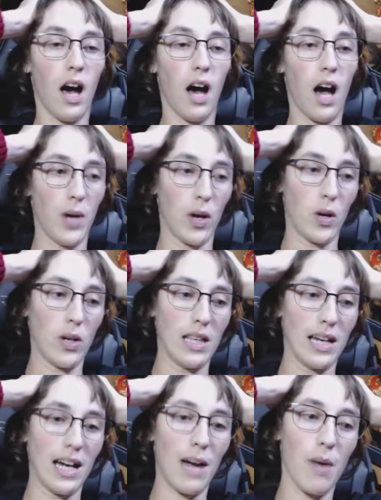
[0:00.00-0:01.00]
I'm not
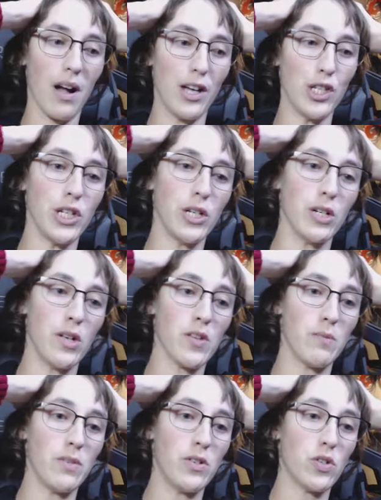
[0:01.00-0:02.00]
gonna lie, I probably cheated
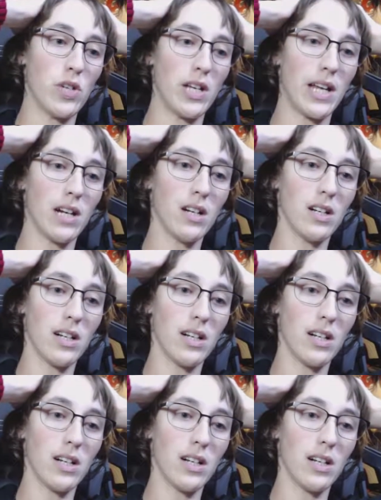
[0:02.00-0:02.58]
on some of the straight hair,